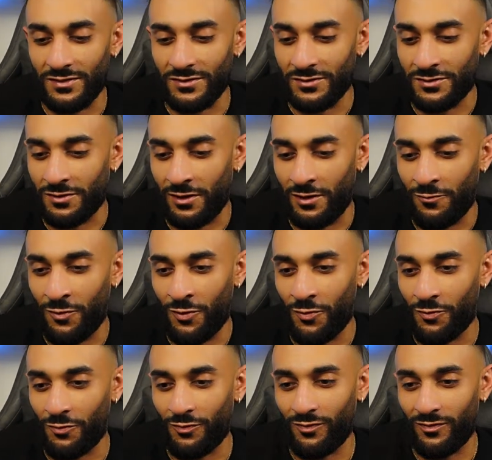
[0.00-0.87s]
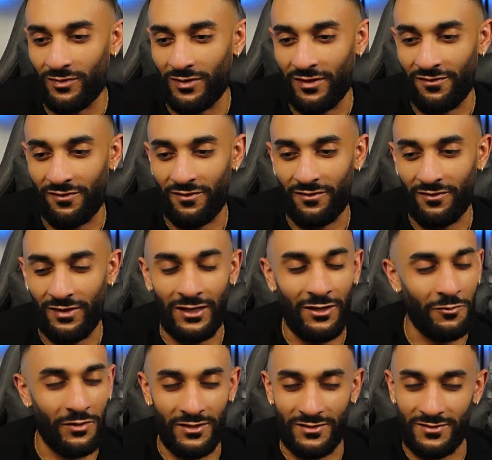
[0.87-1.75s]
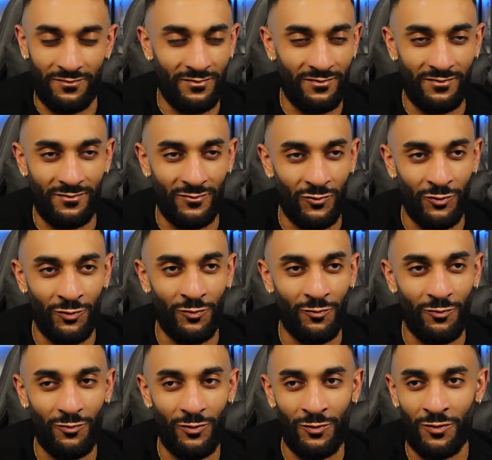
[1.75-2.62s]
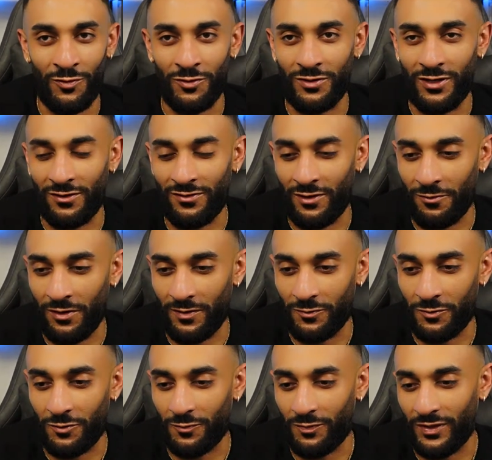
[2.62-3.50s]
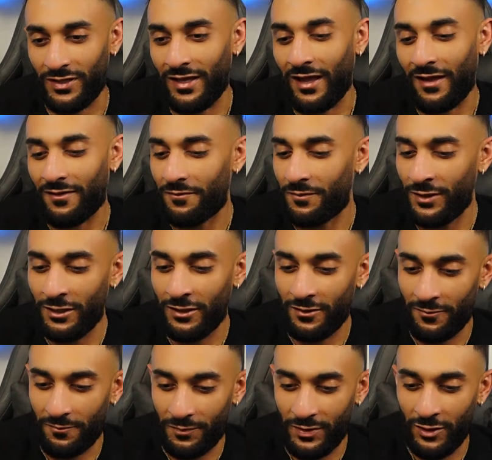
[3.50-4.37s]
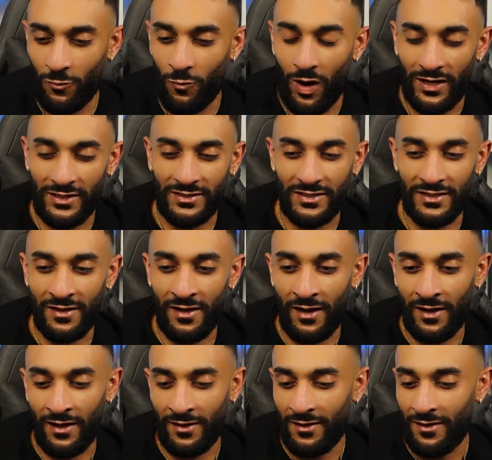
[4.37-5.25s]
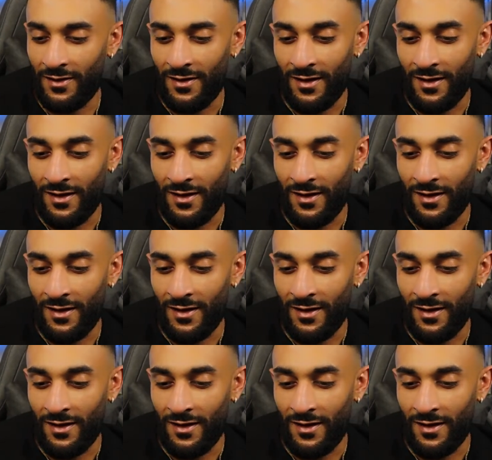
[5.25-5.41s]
So I won't, anyways, we won't go down that rabbit hole. But yeah, big YT guy.